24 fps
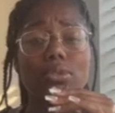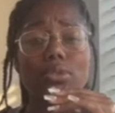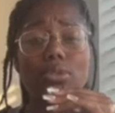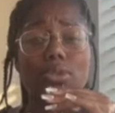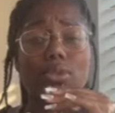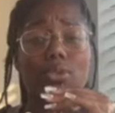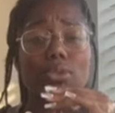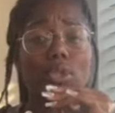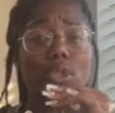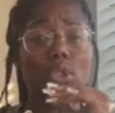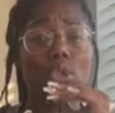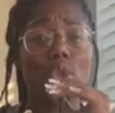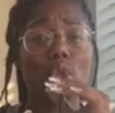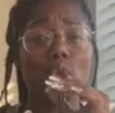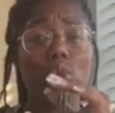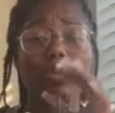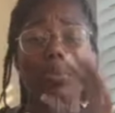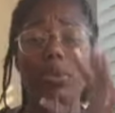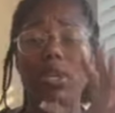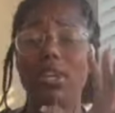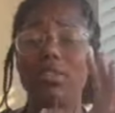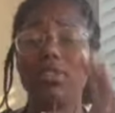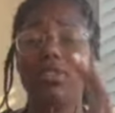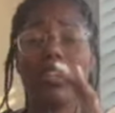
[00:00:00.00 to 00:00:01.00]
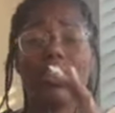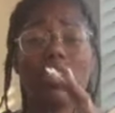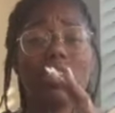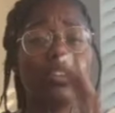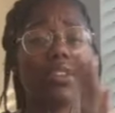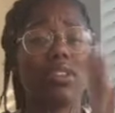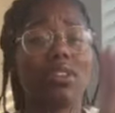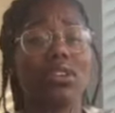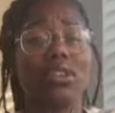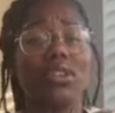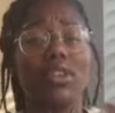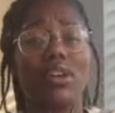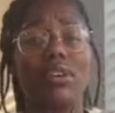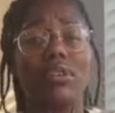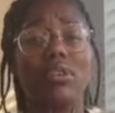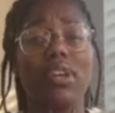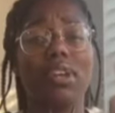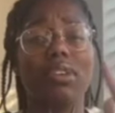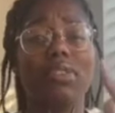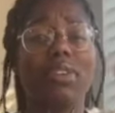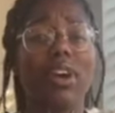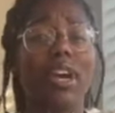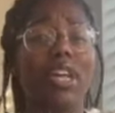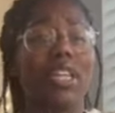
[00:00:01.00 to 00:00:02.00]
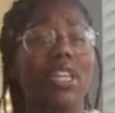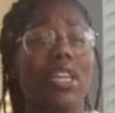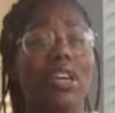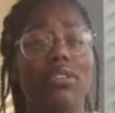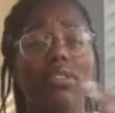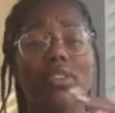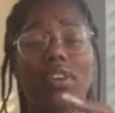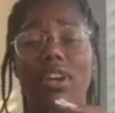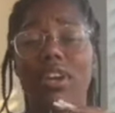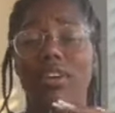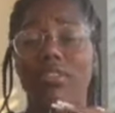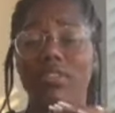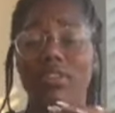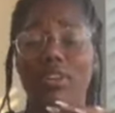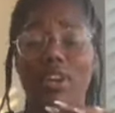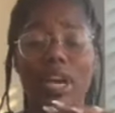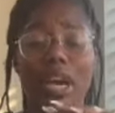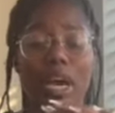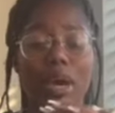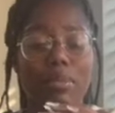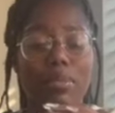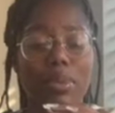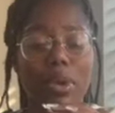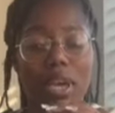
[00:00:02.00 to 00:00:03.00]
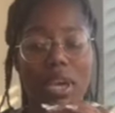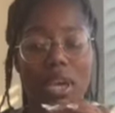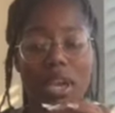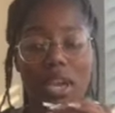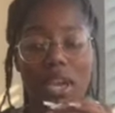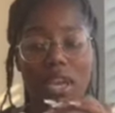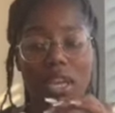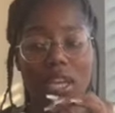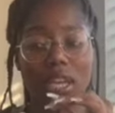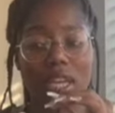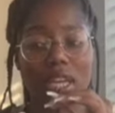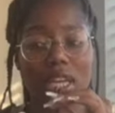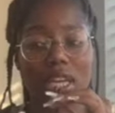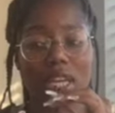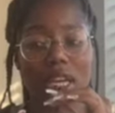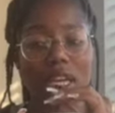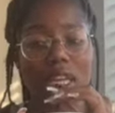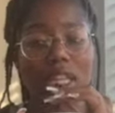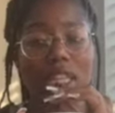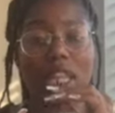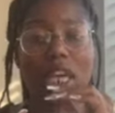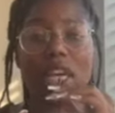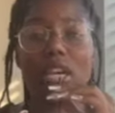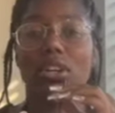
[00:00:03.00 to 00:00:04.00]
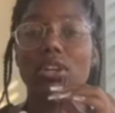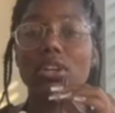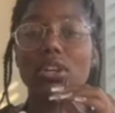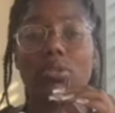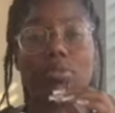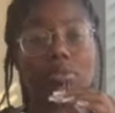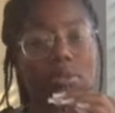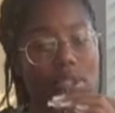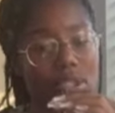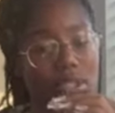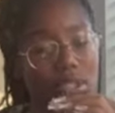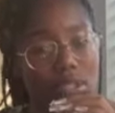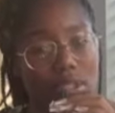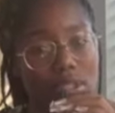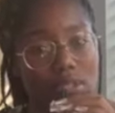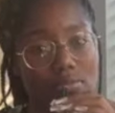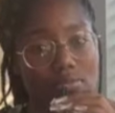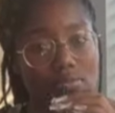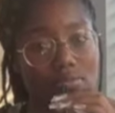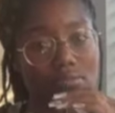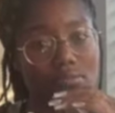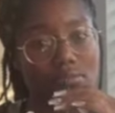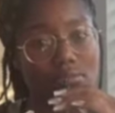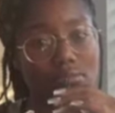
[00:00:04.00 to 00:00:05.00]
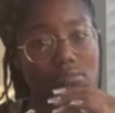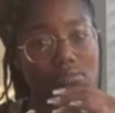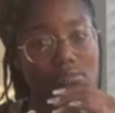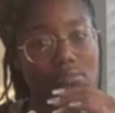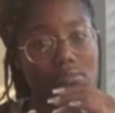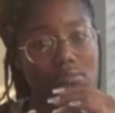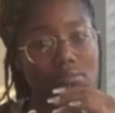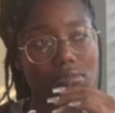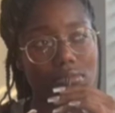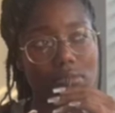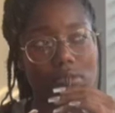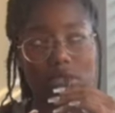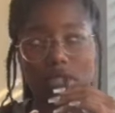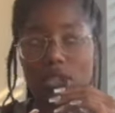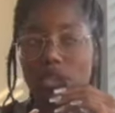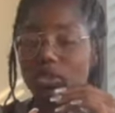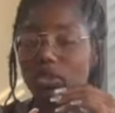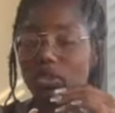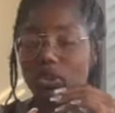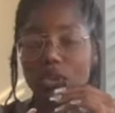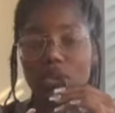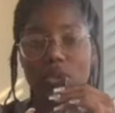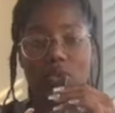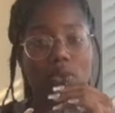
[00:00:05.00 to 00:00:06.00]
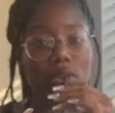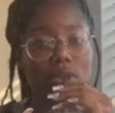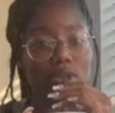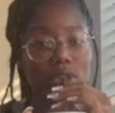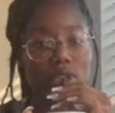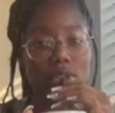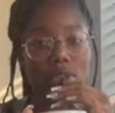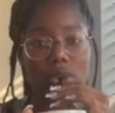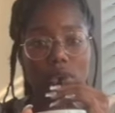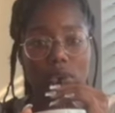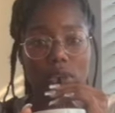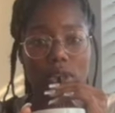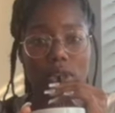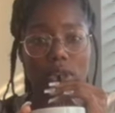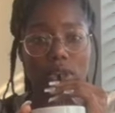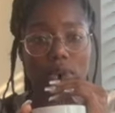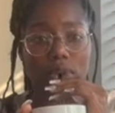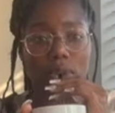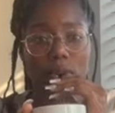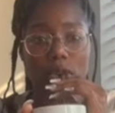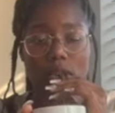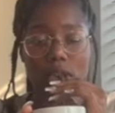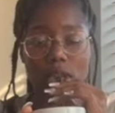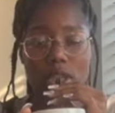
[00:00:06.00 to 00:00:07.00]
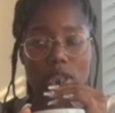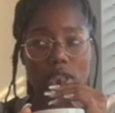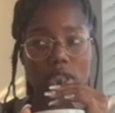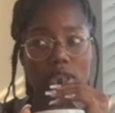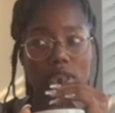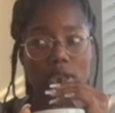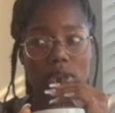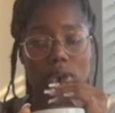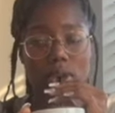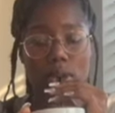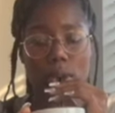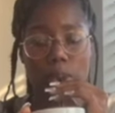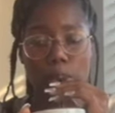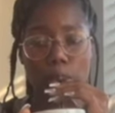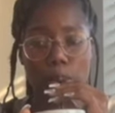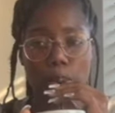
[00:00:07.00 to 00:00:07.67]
YouTube even, you know, if I never, ever got paid. Like, girl, please. You know you want your coin. We all do.